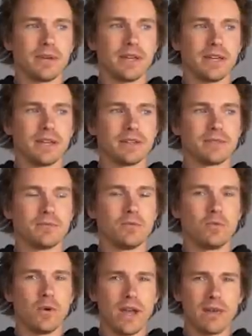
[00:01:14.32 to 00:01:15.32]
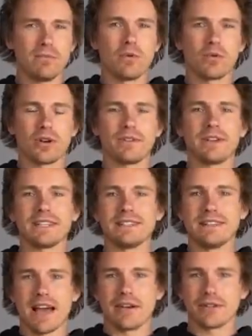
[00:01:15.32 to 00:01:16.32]
is way more of a
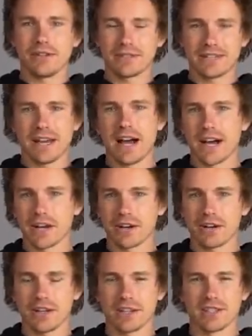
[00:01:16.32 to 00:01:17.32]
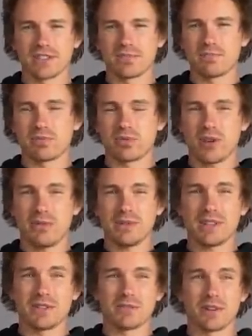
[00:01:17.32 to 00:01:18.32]
downhill tire. It's
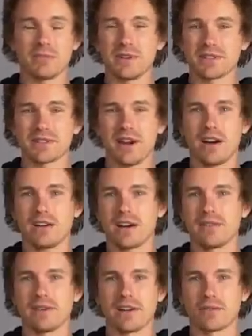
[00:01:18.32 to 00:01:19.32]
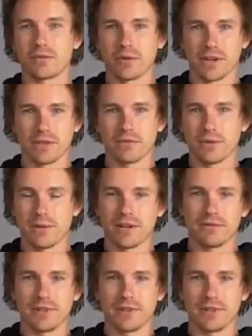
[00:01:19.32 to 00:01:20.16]
probably the grippiest tire I've ever ridden. We made a